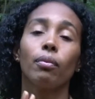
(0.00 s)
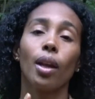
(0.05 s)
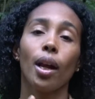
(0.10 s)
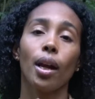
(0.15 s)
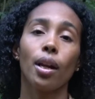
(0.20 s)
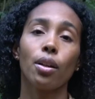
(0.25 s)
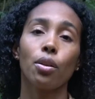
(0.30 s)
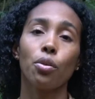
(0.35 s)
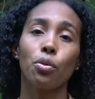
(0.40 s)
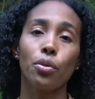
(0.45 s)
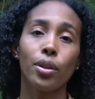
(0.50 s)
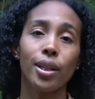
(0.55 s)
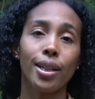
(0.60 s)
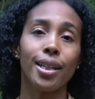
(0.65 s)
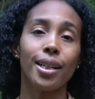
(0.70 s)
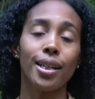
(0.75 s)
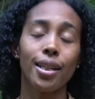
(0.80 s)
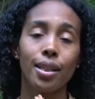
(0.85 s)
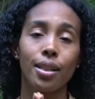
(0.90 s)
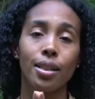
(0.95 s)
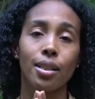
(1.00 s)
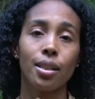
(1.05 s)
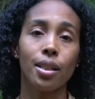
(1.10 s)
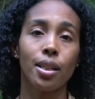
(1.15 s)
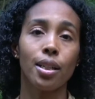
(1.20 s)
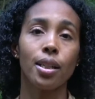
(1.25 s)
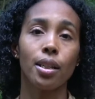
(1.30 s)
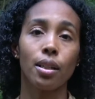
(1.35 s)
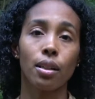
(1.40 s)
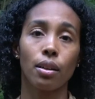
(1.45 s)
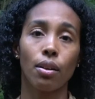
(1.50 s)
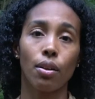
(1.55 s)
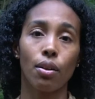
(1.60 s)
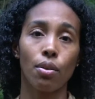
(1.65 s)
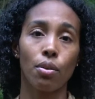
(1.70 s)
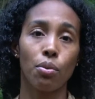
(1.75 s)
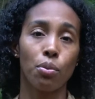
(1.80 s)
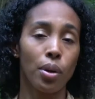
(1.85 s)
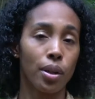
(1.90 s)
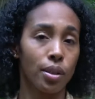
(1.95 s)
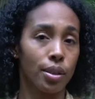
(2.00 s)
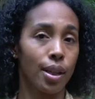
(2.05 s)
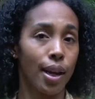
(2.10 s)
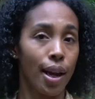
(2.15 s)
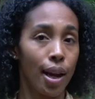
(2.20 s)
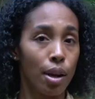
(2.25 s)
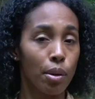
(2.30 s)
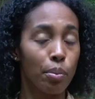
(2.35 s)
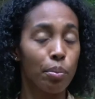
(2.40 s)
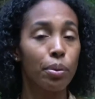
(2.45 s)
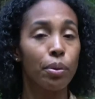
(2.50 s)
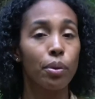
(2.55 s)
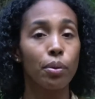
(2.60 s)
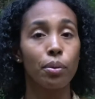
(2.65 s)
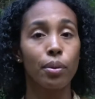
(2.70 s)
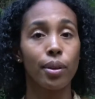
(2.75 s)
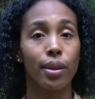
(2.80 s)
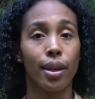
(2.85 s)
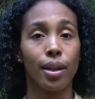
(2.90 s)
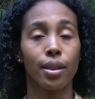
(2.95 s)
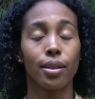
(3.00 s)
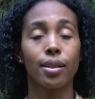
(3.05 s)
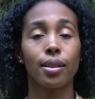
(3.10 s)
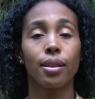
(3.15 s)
and you really need or want help with that,